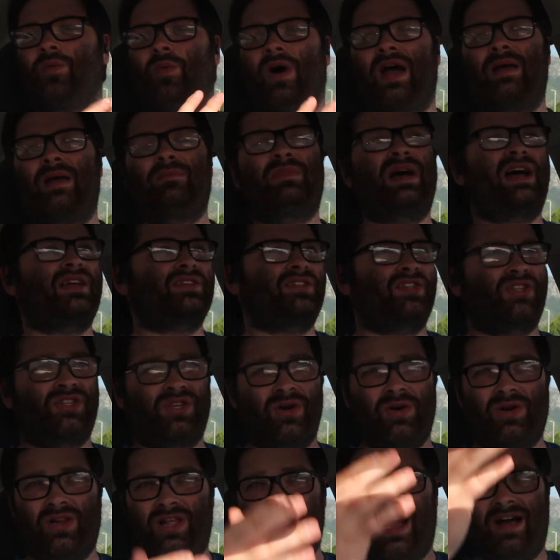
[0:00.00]
the white balance is
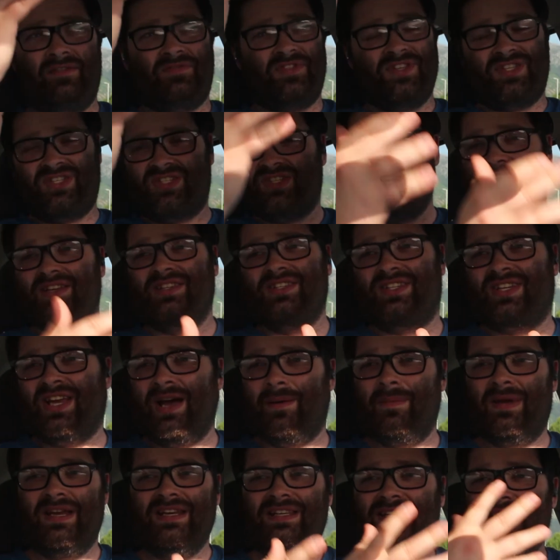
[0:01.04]
totally off. The sun's
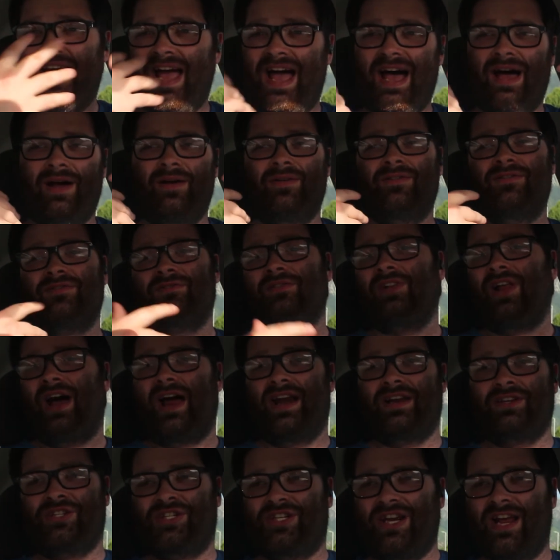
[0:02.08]
coming down. A
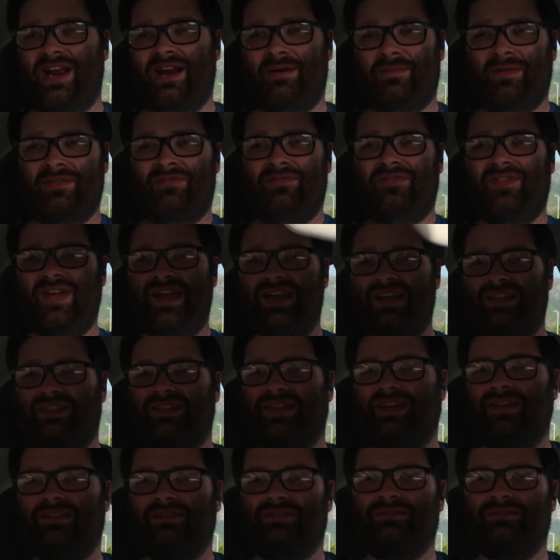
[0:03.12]
lot of shade on my face.